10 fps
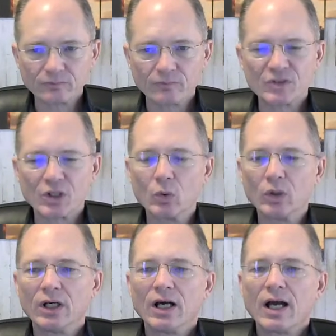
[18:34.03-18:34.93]
So
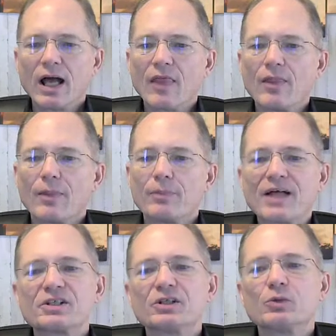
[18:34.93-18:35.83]

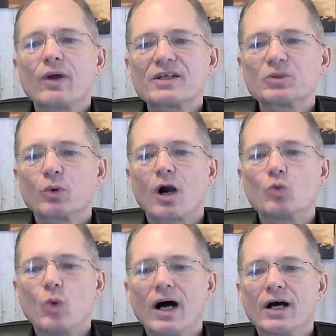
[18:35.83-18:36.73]
that's where our
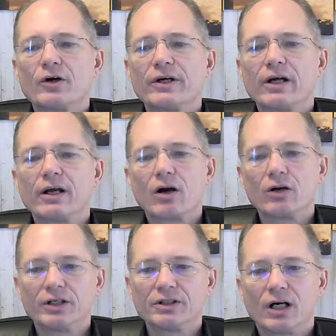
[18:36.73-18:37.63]
wiring and our
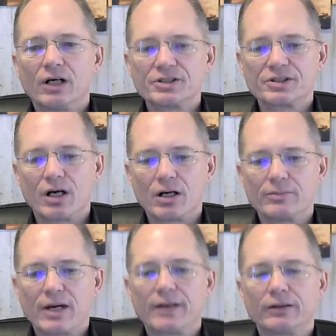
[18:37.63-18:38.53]
unconscious
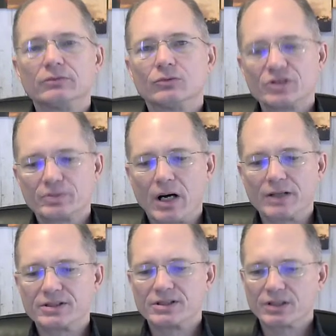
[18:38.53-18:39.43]
automatic
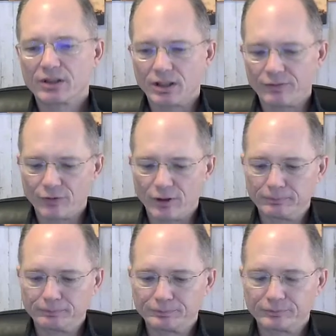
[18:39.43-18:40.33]
responses come from.
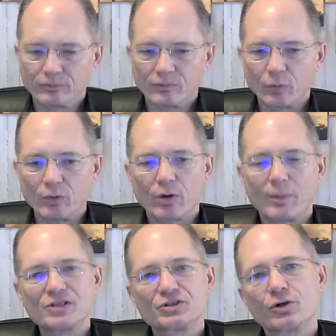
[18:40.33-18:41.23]
We want to
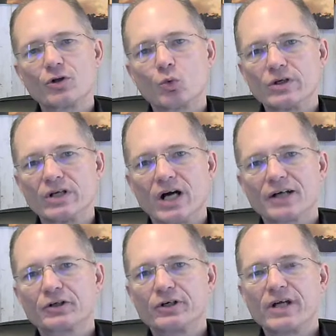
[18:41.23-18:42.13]
make sure that we're
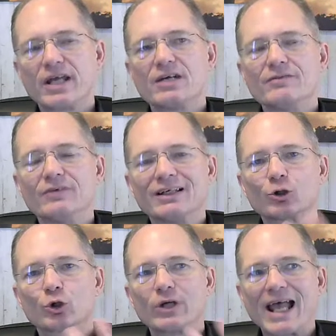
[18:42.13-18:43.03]
not
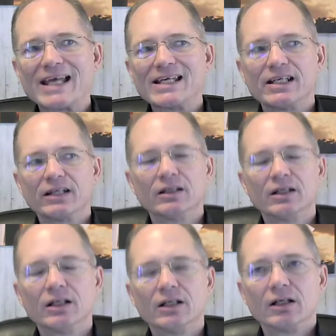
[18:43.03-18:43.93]
creating
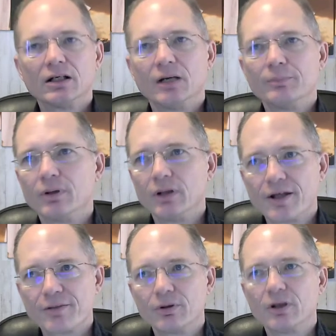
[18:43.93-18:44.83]
a
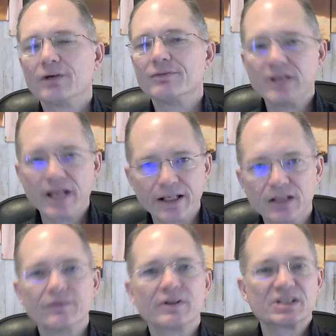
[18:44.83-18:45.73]
plethora of
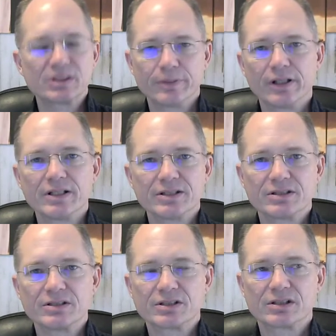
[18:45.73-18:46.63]
negative
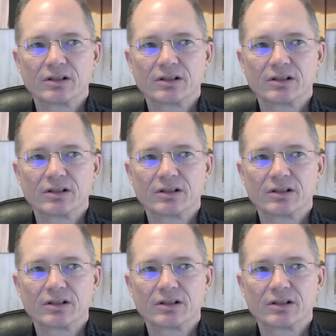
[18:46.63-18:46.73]
experiences.